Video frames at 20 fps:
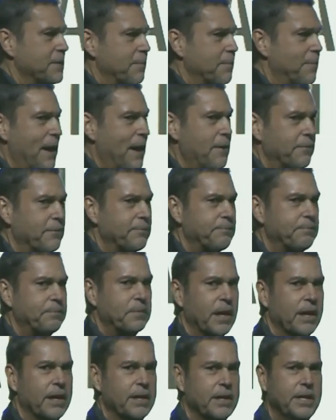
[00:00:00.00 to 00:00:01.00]
about
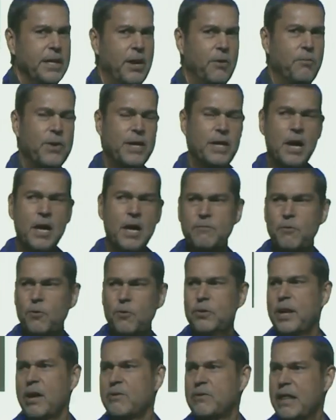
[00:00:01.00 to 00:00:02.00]
you know we kind of all
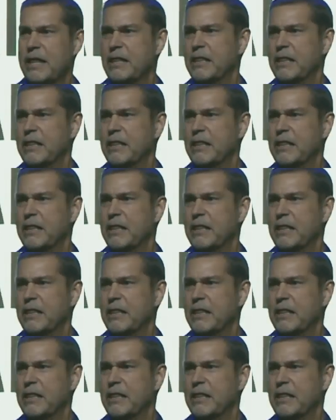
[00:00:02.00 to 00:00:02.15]
know that